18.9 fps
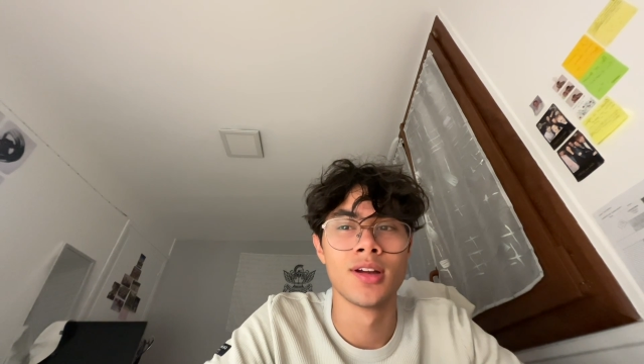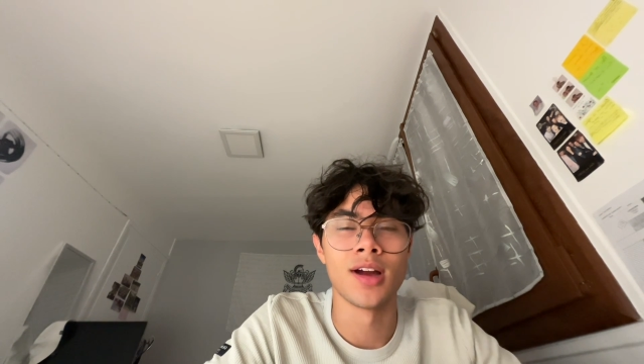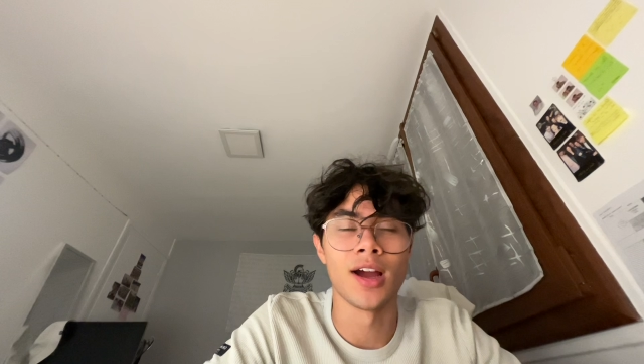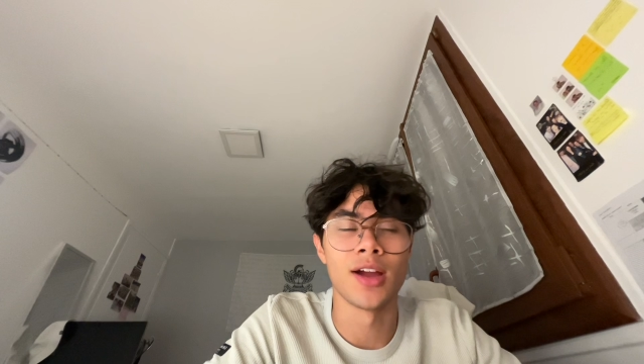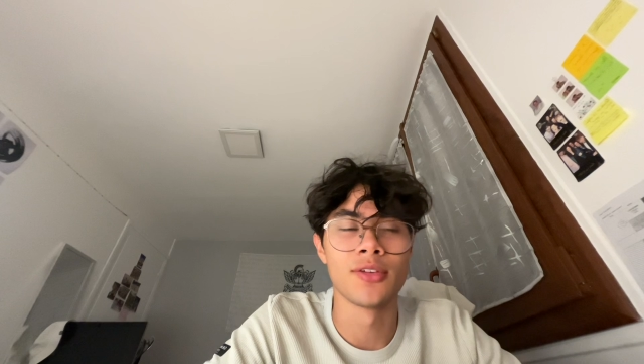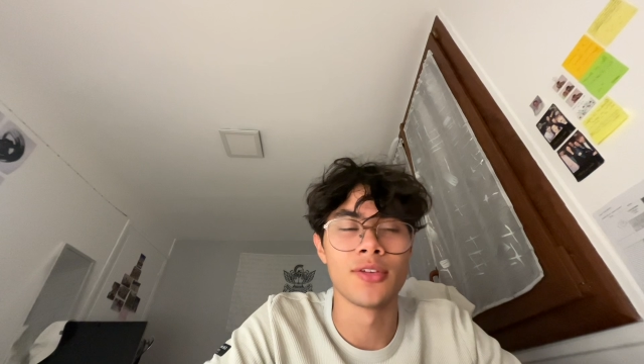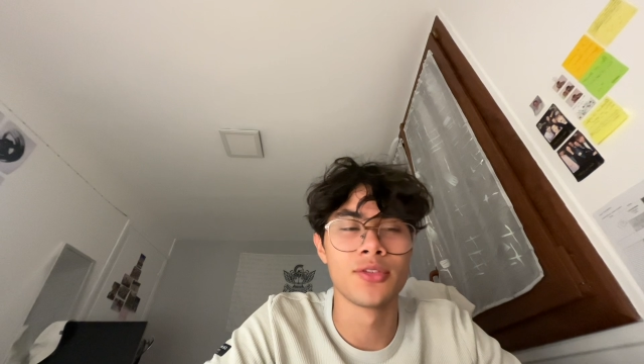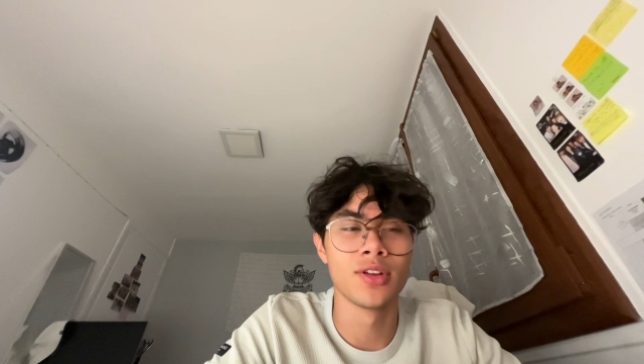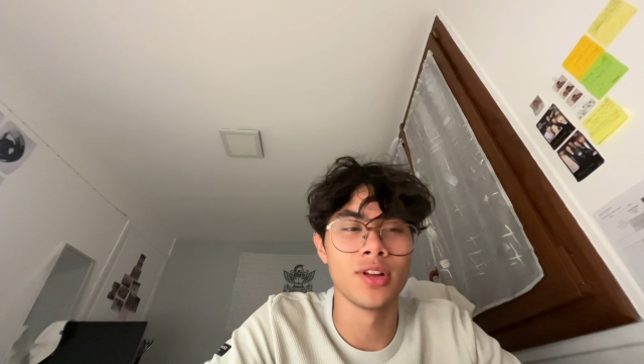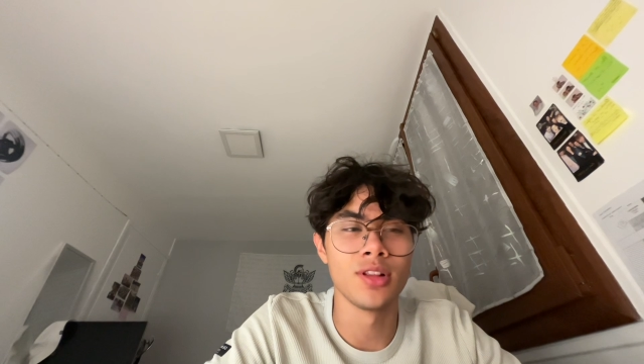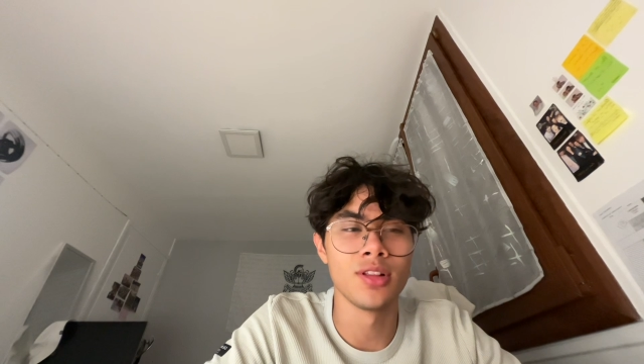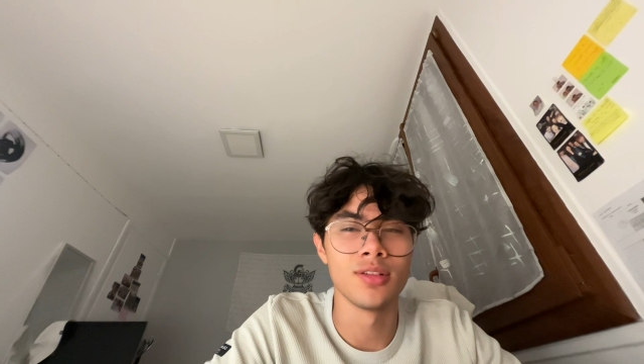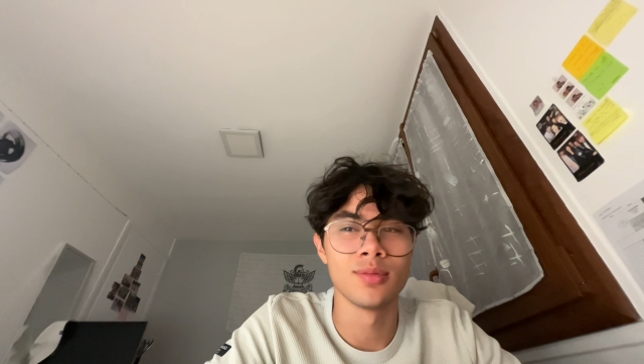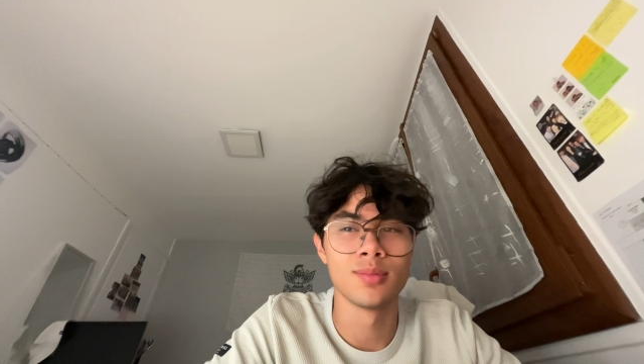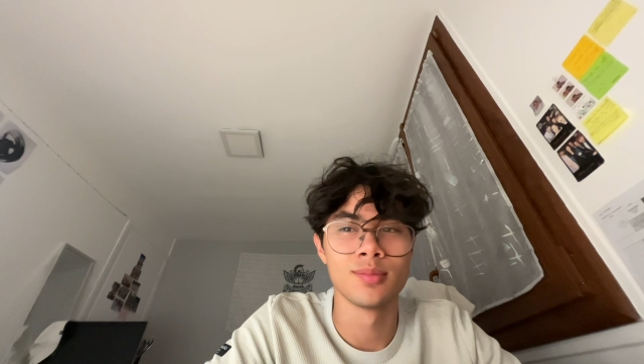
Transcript: I feel